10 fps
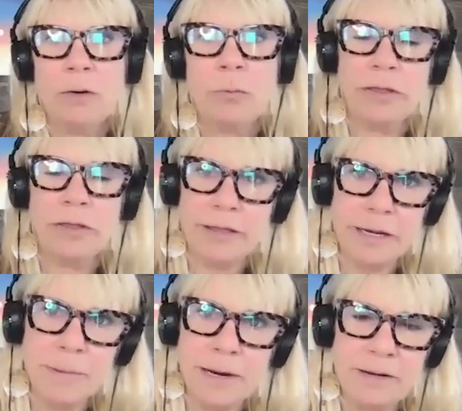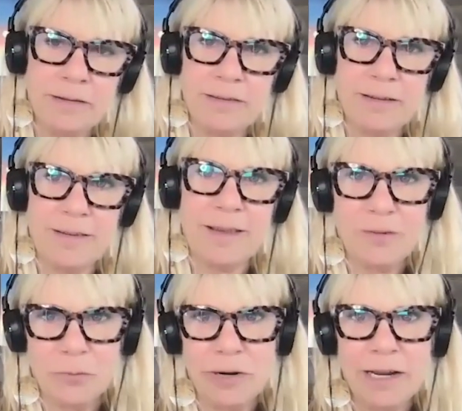with like minded,
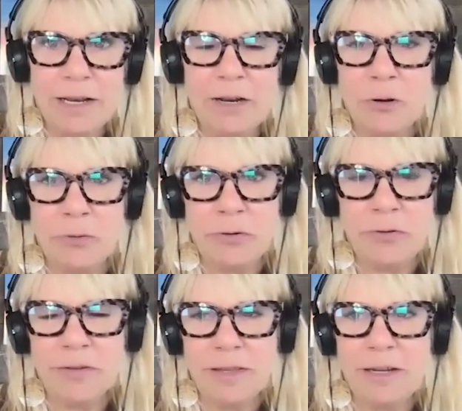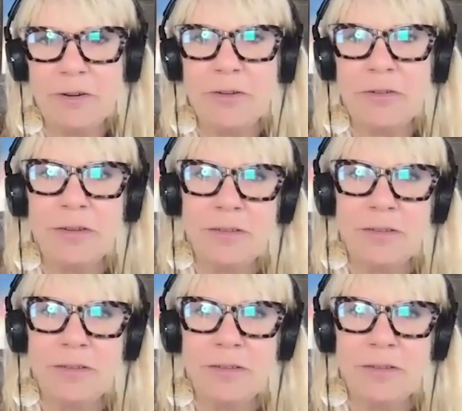success oriented owners and leaders.